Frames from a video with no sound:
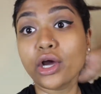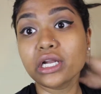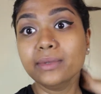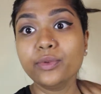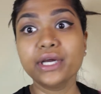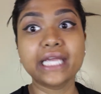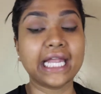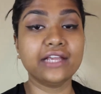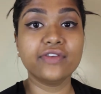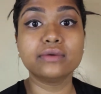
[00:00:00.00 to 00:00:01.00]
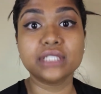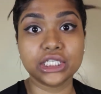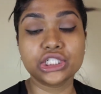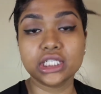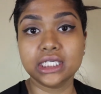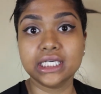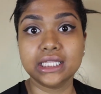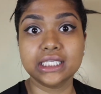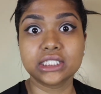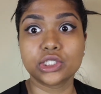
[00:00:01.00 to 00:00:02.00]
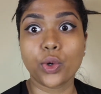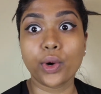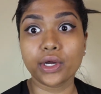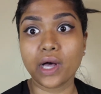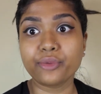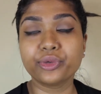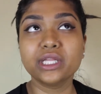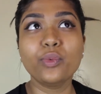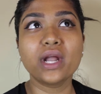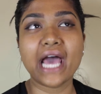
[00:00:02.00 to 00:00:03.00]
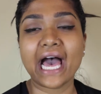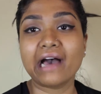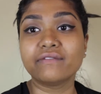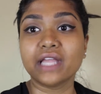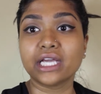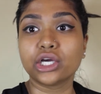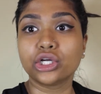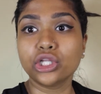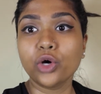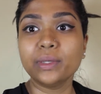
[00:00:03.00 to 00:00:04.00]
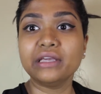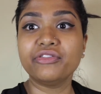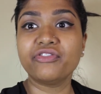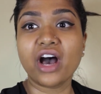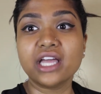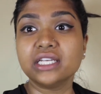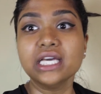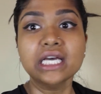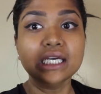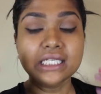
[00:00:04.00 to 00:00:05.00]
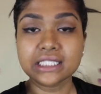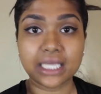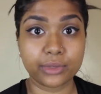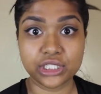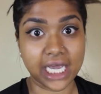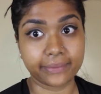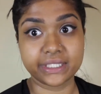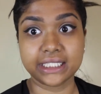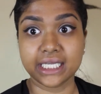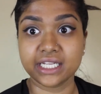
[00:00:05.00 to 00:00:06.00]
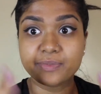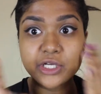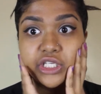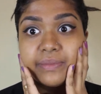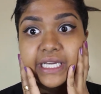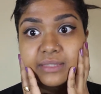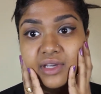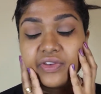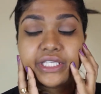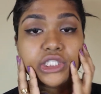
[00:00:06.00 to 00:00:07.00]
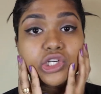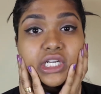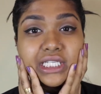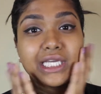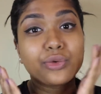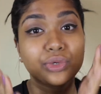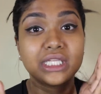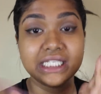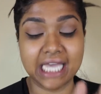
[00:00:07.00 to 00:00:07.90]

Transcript: I'm not going to be wearing any foundation in this tutorial. I really want to have like glowy, fun, summertime skin, especially because my face is starting to get really